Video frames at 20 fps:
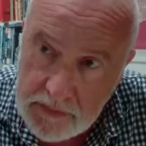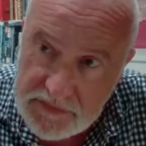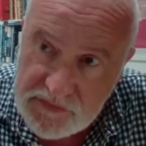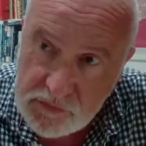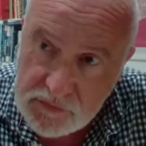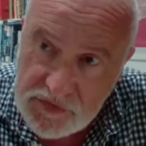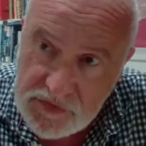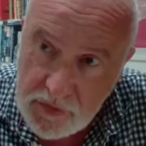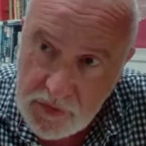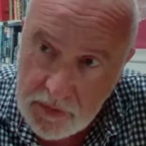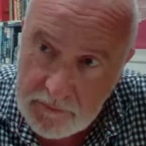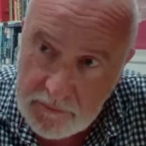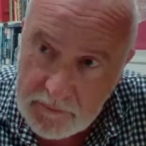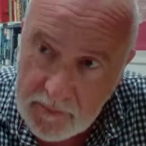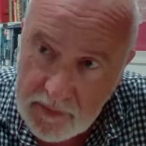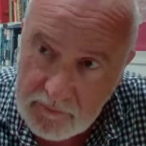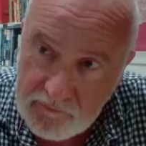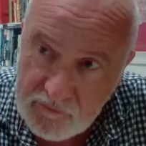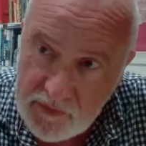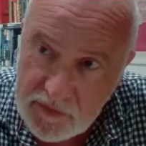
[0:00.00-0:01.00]
So
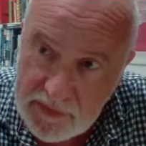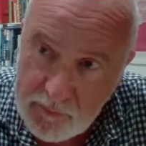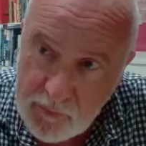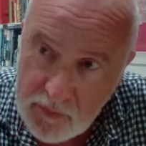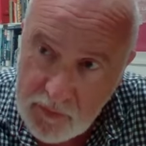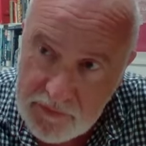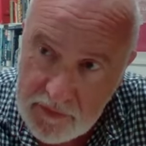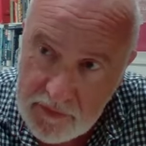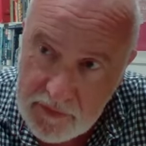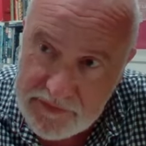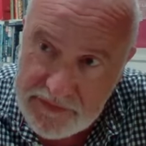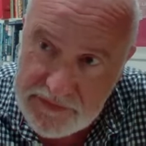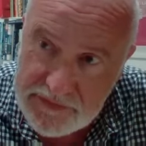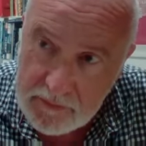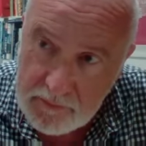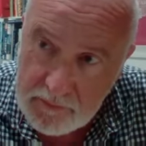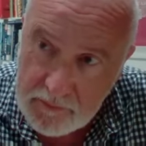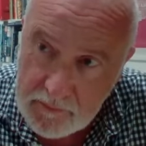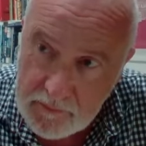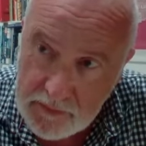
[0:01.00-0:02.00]
John, have you any more thoughts
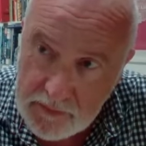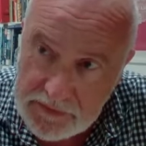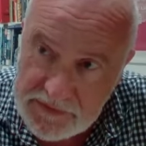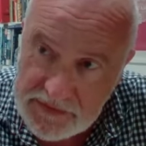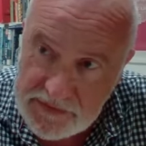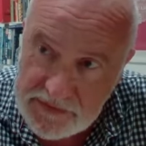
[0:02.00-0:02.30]
or